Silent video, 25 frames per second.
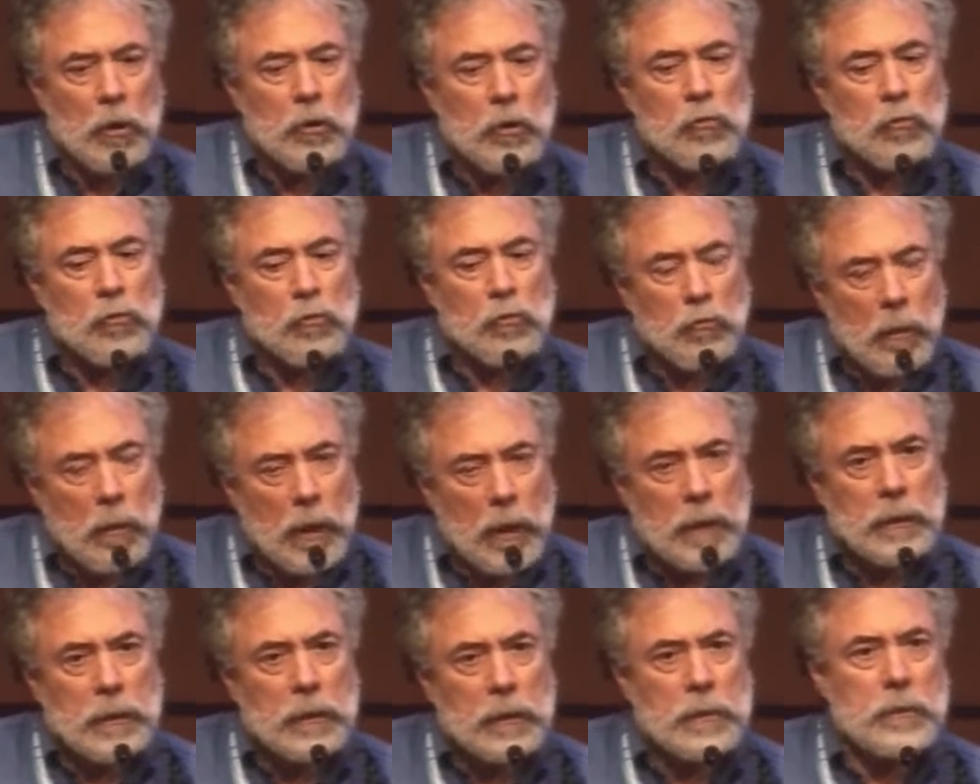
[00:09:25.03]

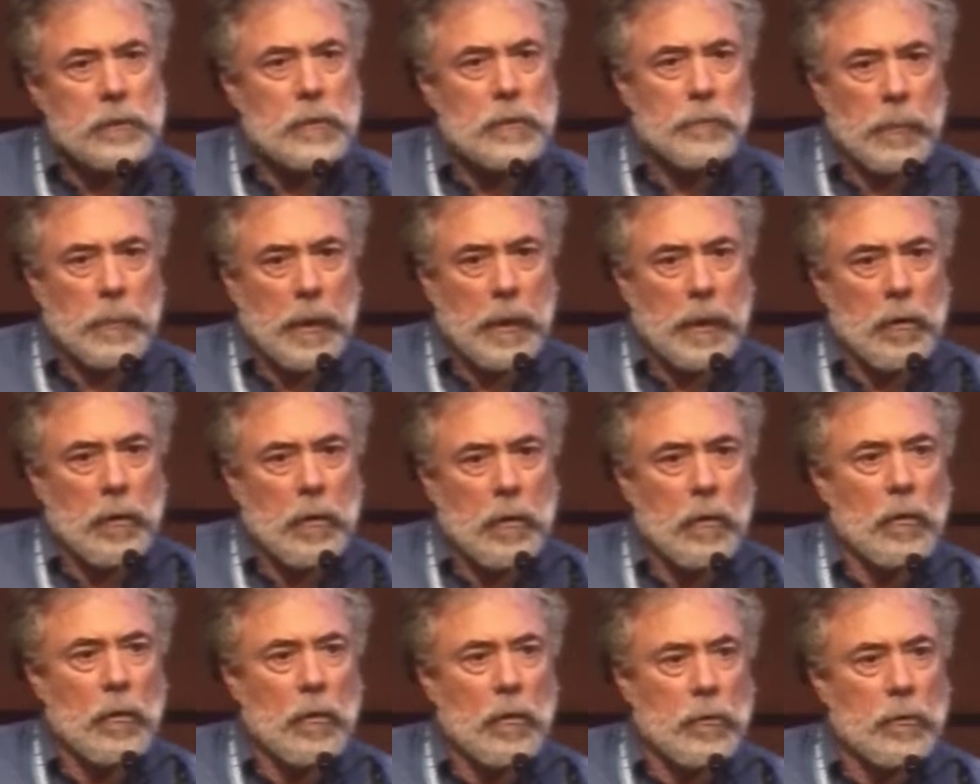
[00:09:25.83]
directly to
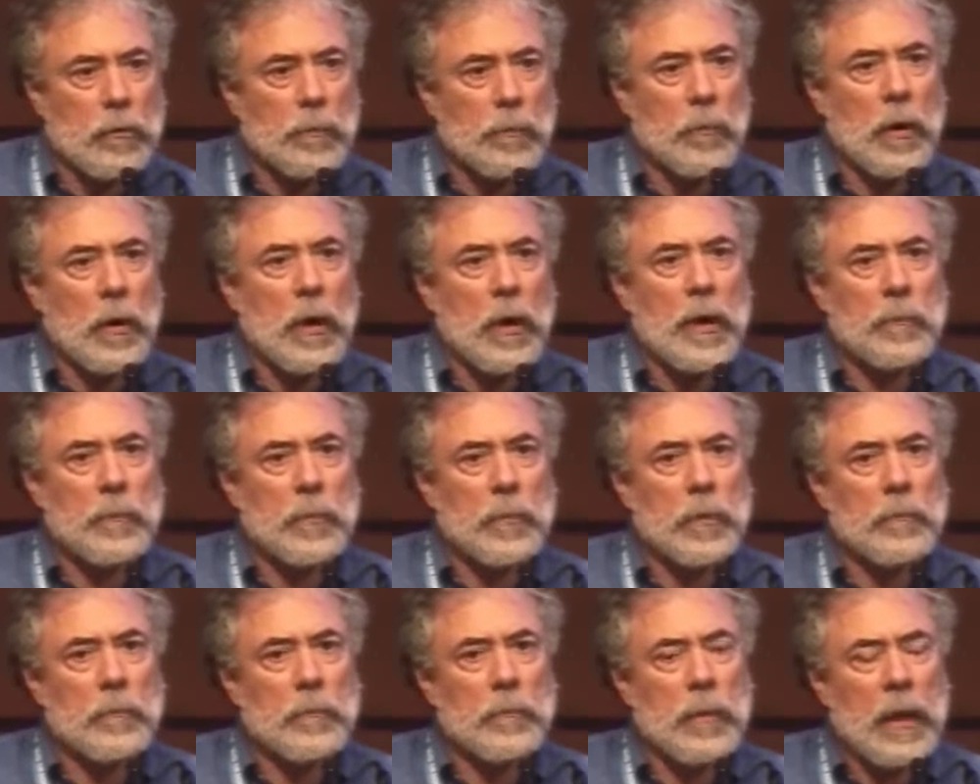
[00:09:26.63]
bear on the
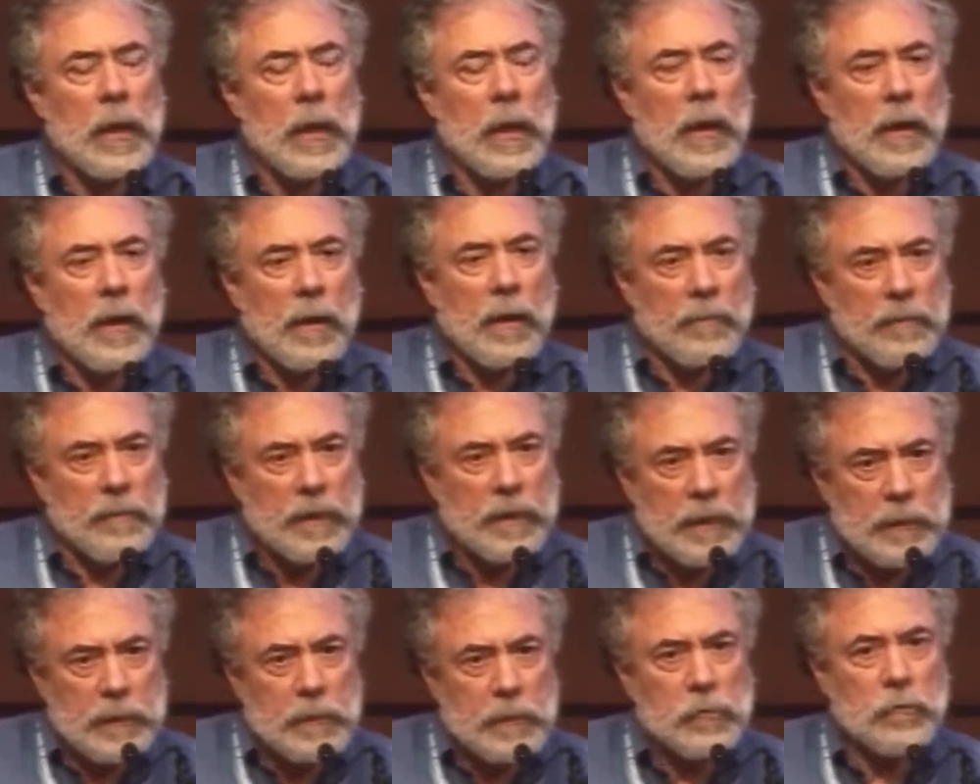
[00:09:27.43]
problem of an
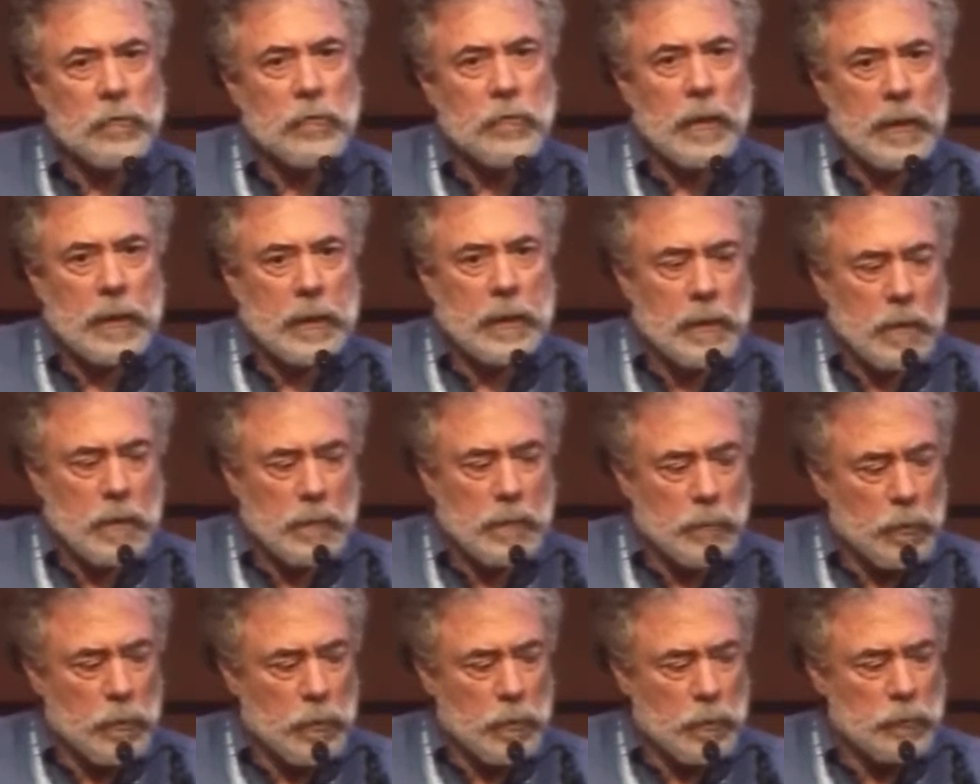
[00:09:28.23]
integrated
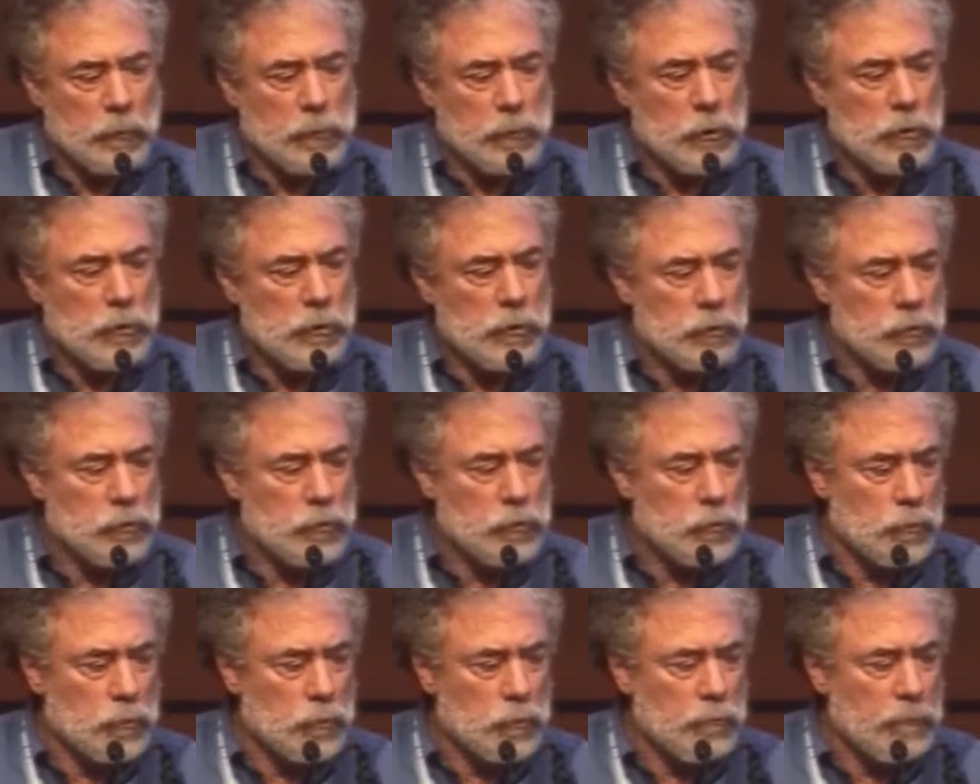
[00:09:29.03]
approach
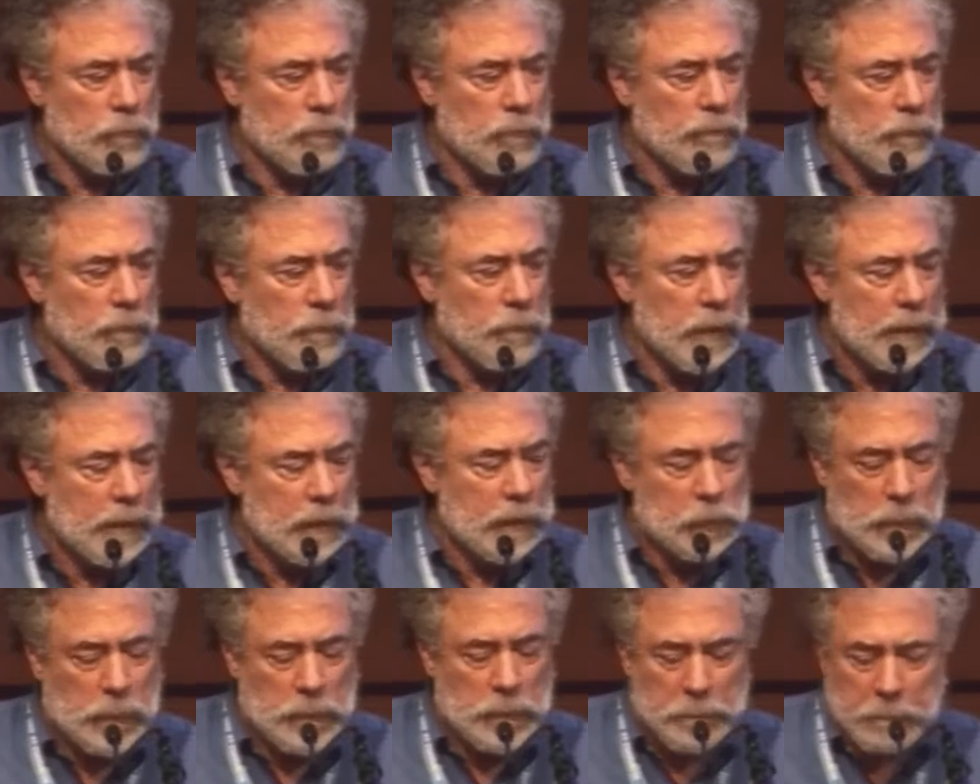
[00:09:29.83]
to river
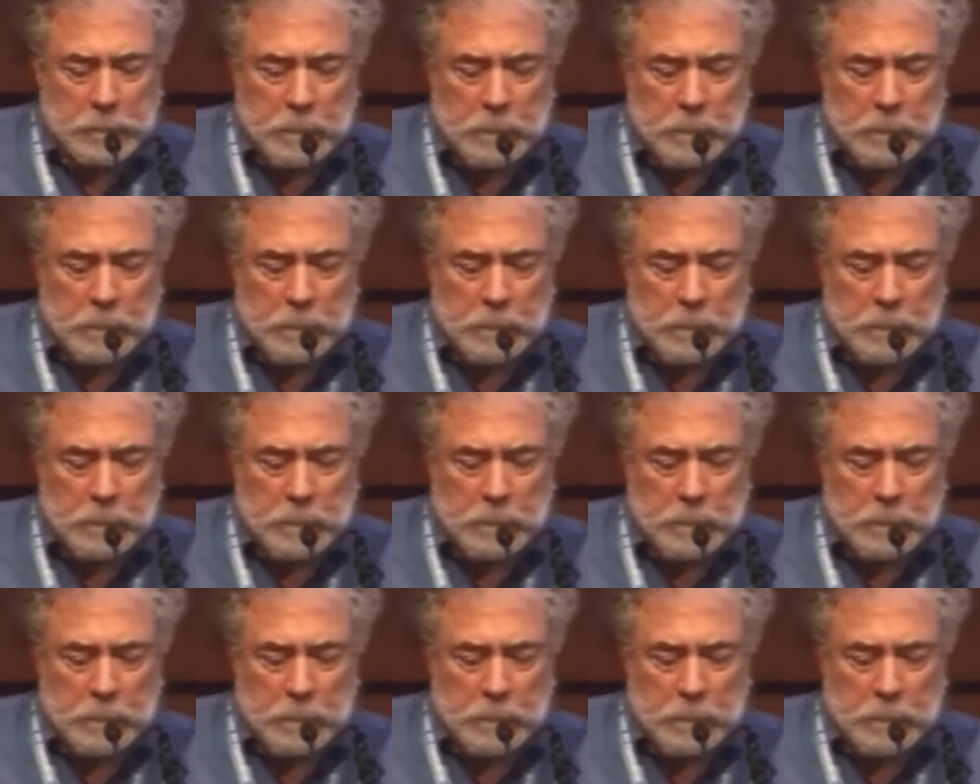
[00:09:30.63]
management.